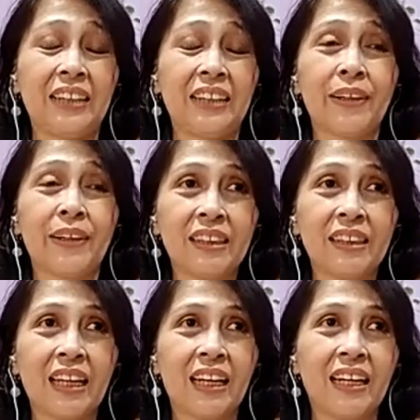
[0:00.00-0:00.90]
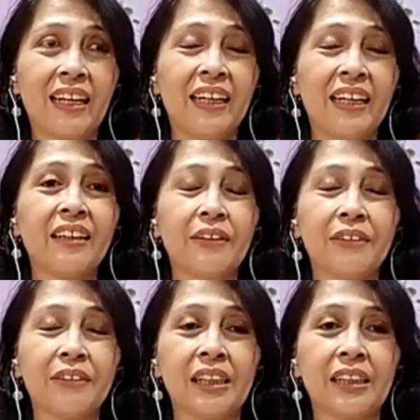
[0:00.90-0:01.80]
29 are
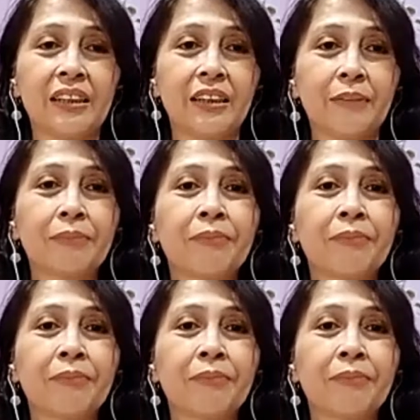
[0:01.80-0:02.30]
really the